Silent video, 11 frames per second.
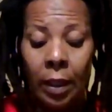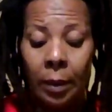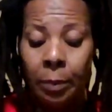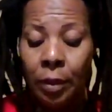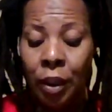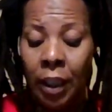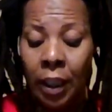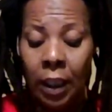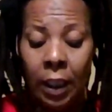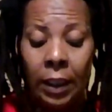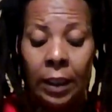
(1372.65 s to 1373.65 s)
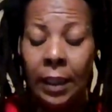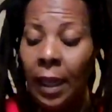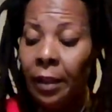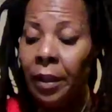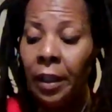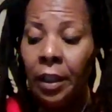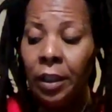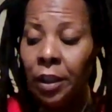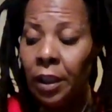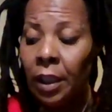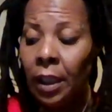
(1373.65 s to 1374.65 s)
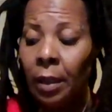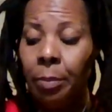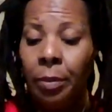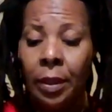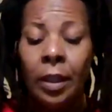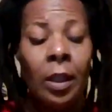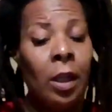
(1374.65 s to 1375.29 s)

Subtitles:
channeling death energy and putting.